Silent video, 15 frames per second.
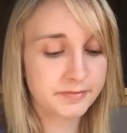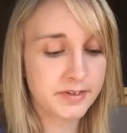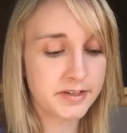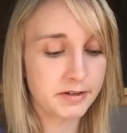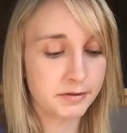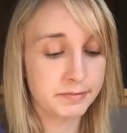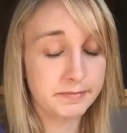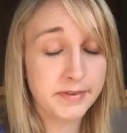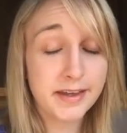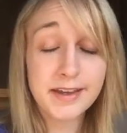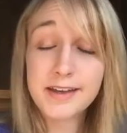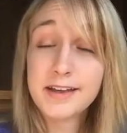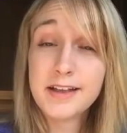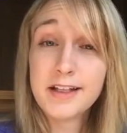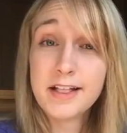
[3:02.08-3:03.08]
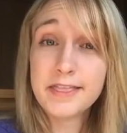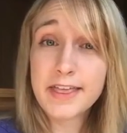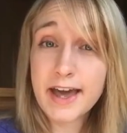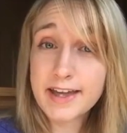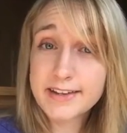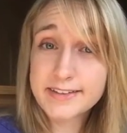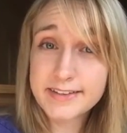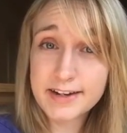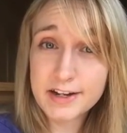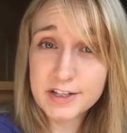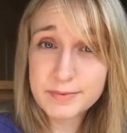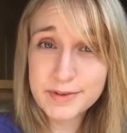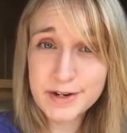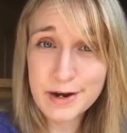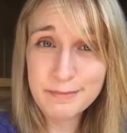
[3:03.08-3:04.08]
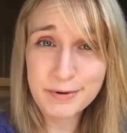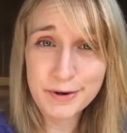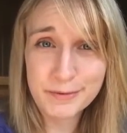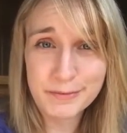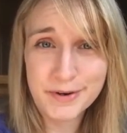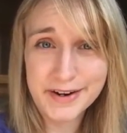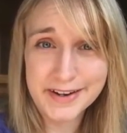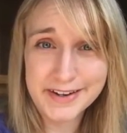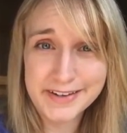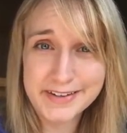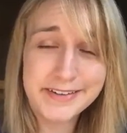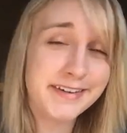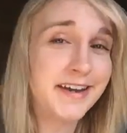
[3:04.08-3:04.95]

So that is announcement number 1.